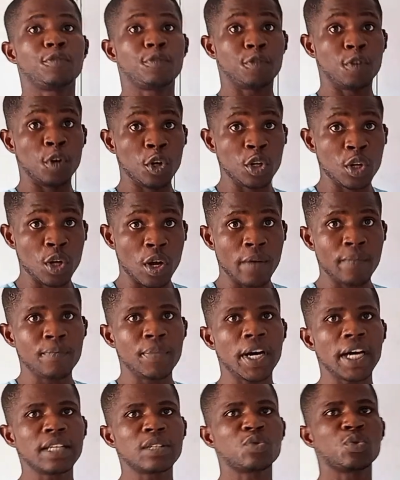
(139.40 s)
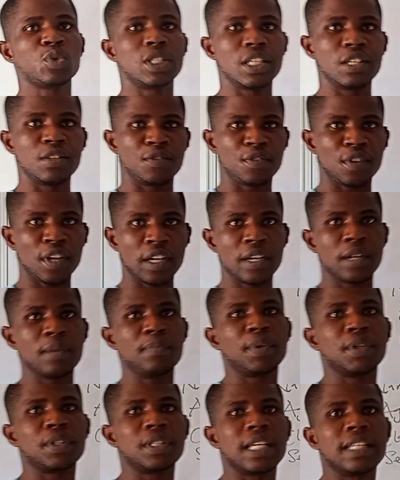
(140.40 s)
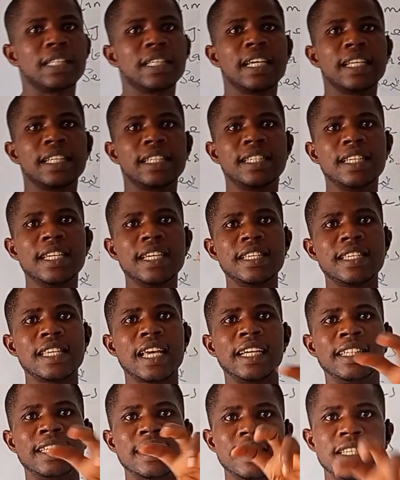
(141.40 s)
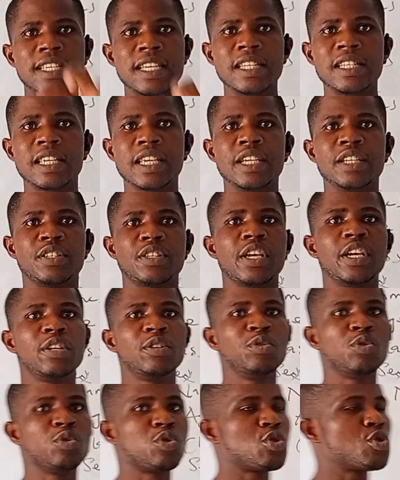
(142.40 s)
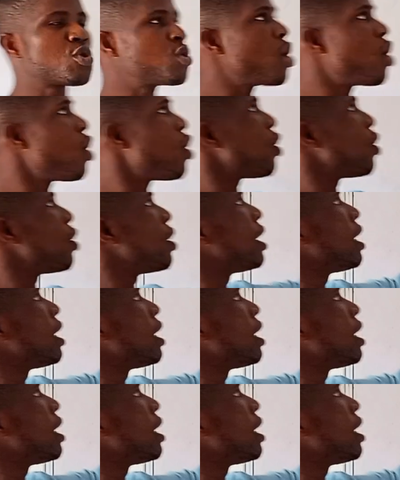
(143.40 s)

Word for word: phone numbers, which is very important. These are the details you store